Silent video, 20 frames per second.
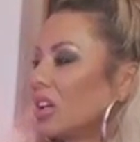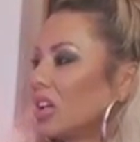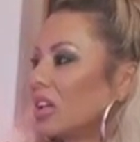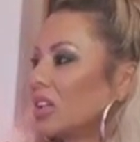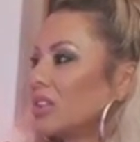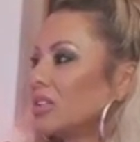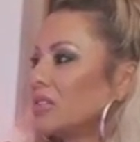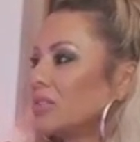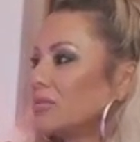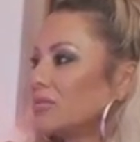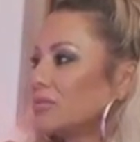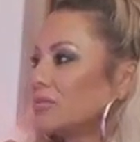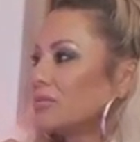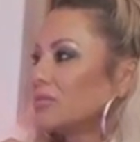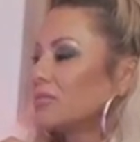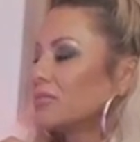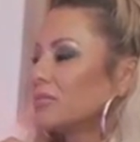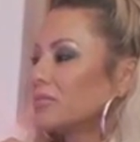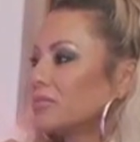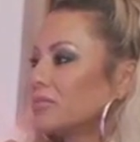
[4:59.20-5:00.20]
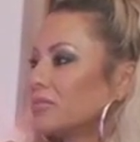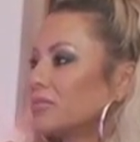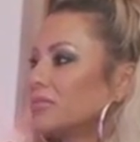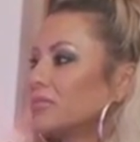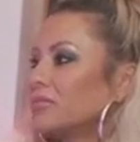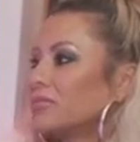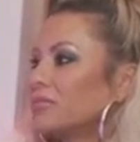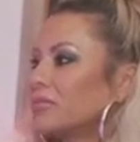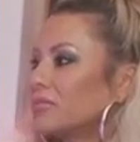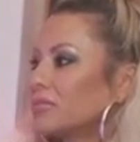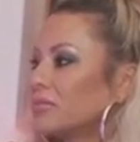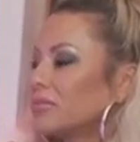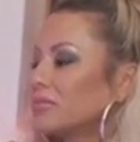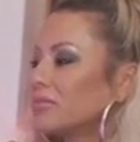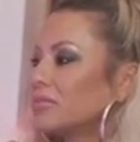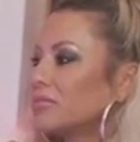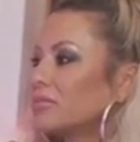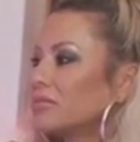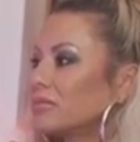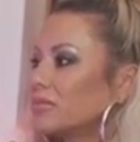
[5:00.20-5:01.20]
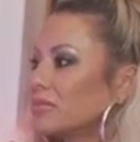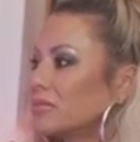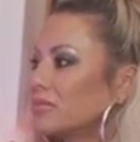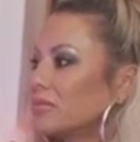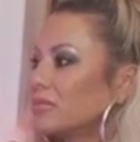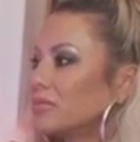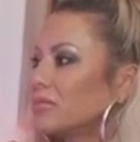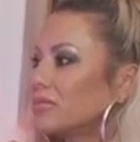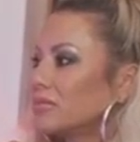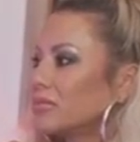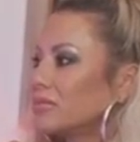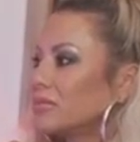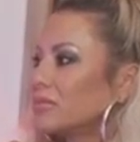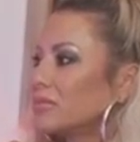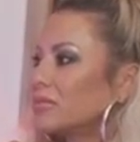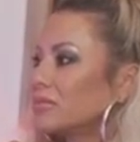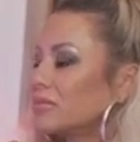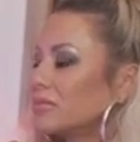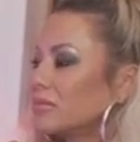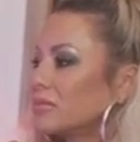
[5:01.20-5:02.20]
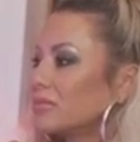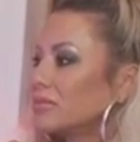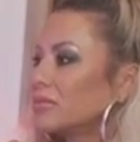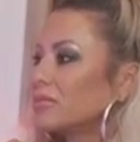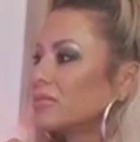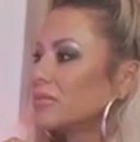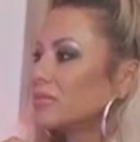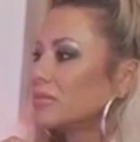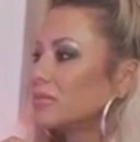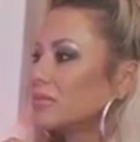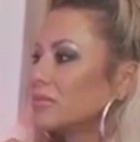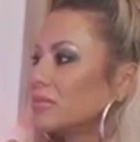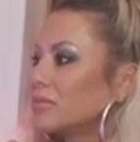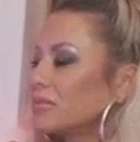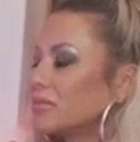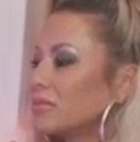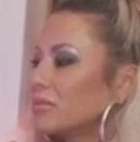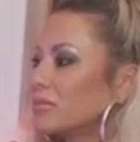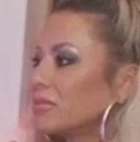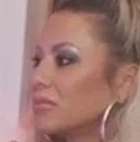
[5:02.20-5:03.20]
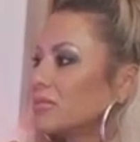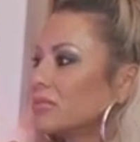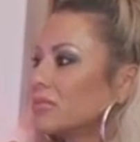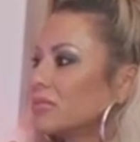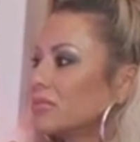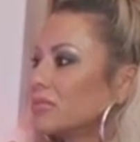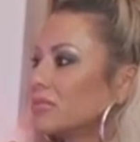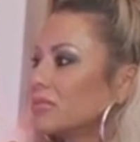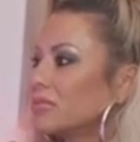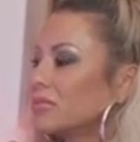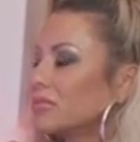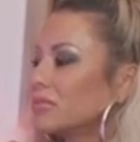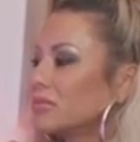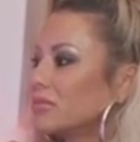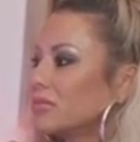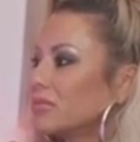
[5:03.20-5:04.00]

(silent)